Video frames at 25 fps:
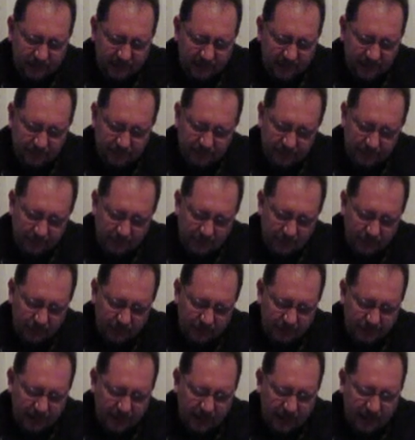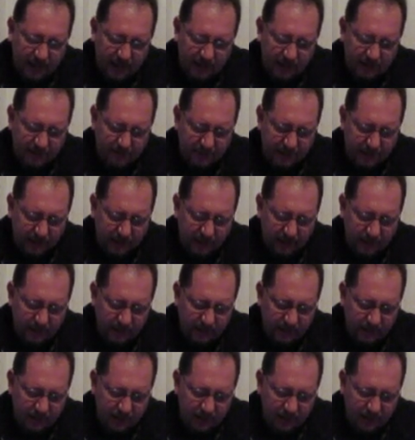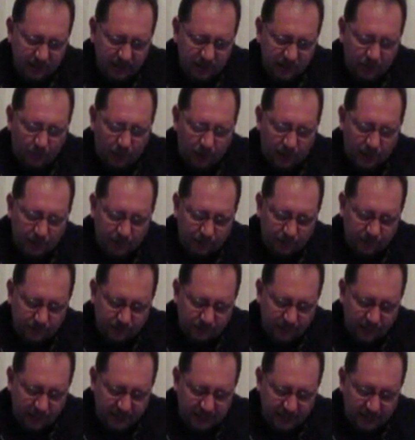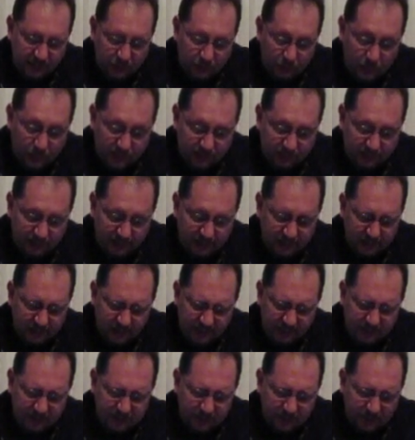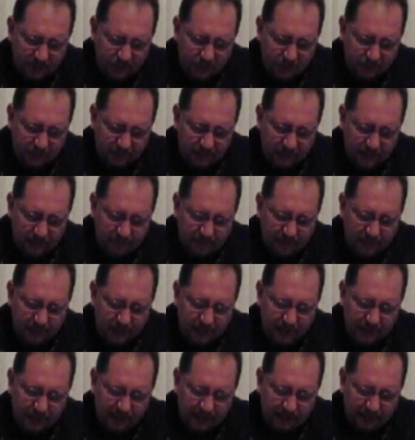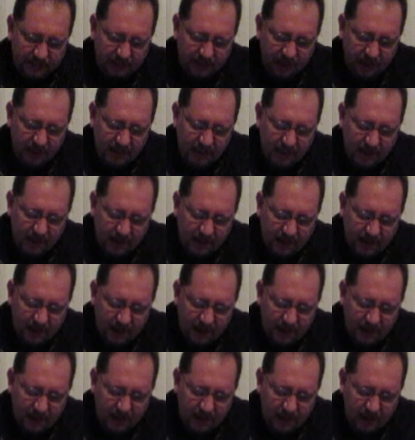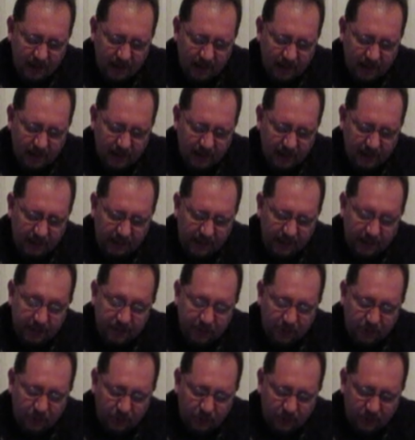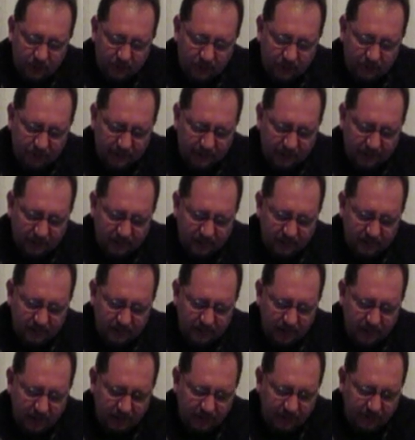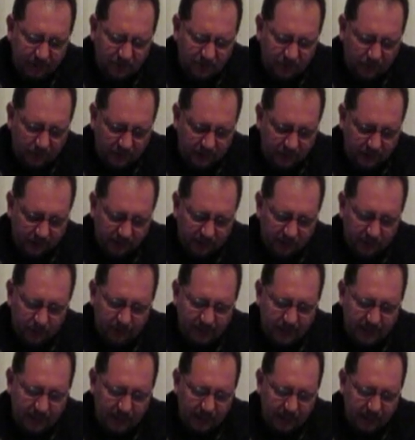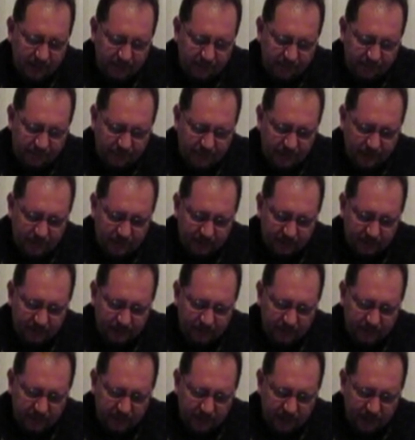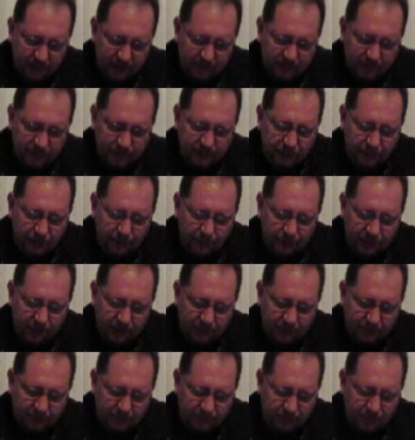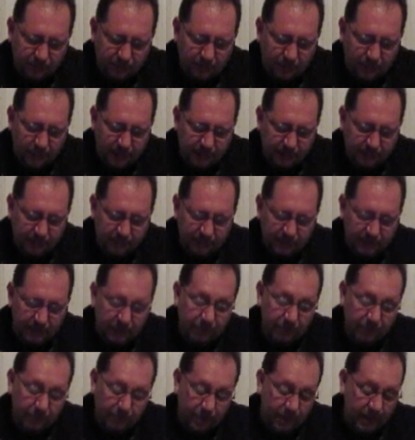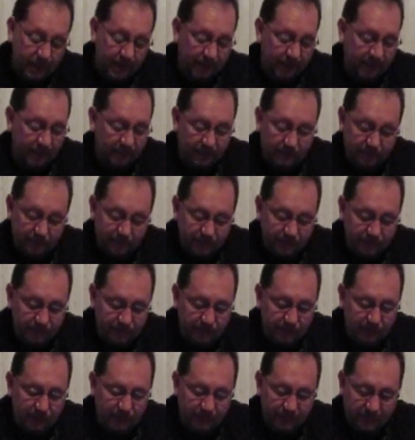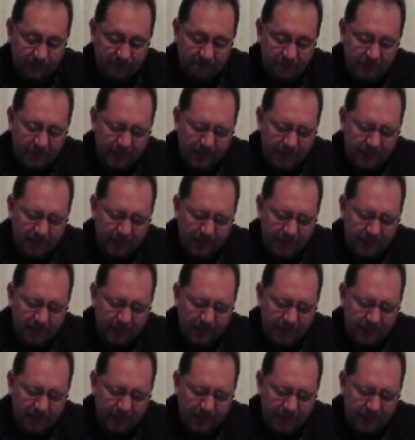name, someone who was behind me. The water was rising quickly, ice cold, up my legs. And I had the door open, and in the corridor there were many other figures in the darkness, hurrying through the water, and some crying and others screaming.